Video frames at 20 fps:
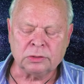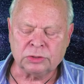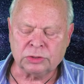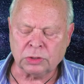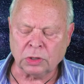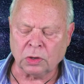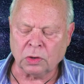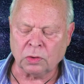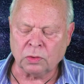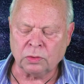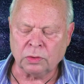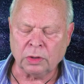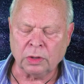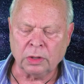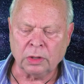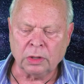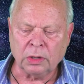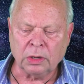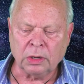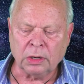So
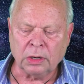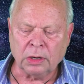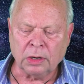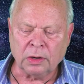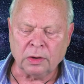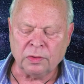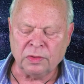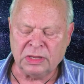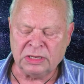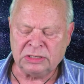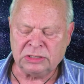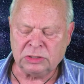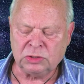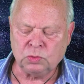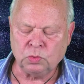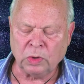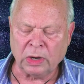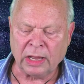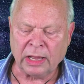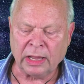this
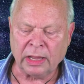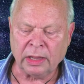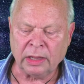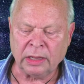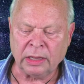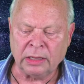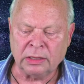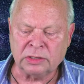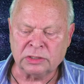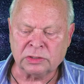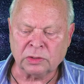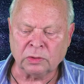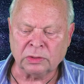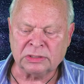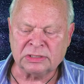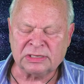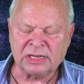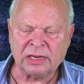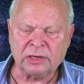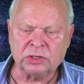is why it's so
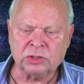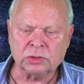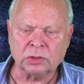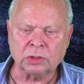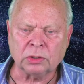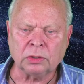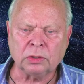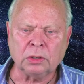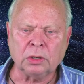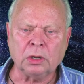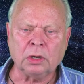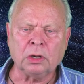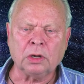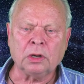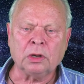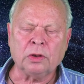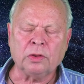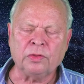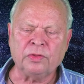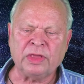essential
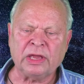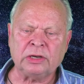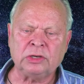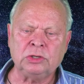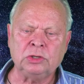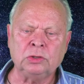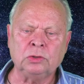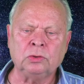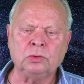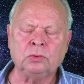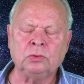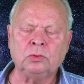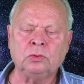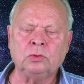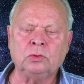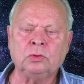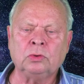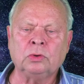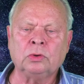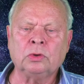that
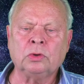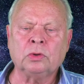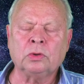you